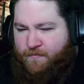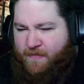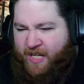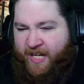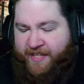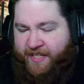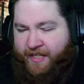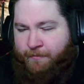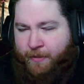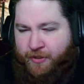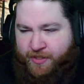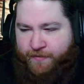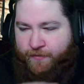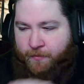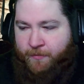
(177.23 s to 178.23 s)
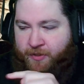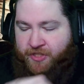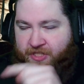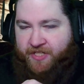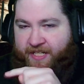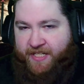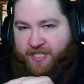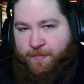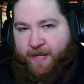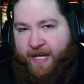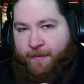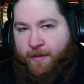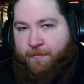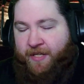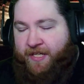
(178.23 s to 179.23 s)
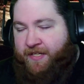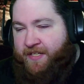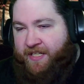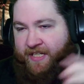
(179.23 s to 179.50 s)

I think most of them are just like spam a button